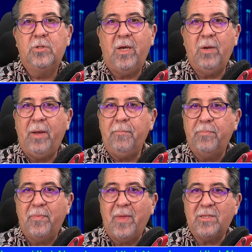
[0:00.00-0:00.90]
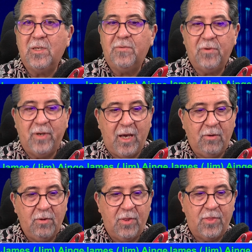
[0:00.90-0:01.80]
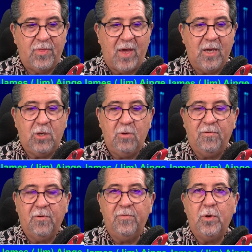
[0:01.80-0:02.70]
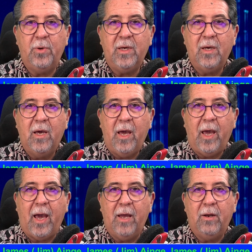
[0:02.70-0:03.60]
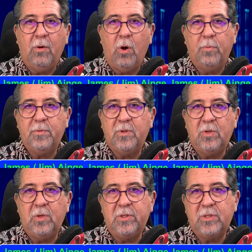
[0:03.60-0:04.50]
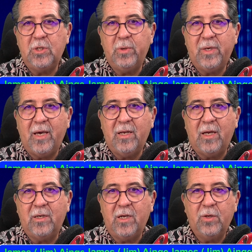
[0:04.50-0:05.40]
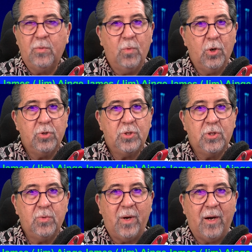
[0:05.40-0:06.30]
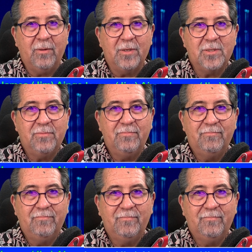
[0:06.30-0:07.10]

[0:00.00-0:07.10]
So anyway, that's it for now. Thank you for viewing, and I hope to see you again on another Word to the Wireless.